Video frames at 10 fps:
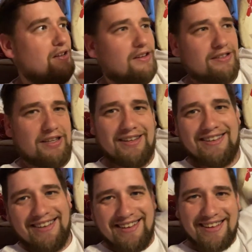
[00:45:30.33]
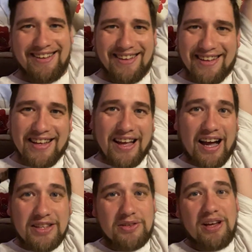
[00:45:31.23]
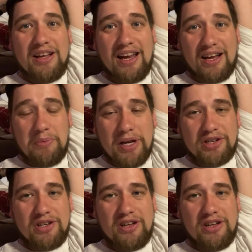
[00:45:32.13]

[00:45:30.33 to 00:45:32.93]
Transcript: that. That's like I mentioned.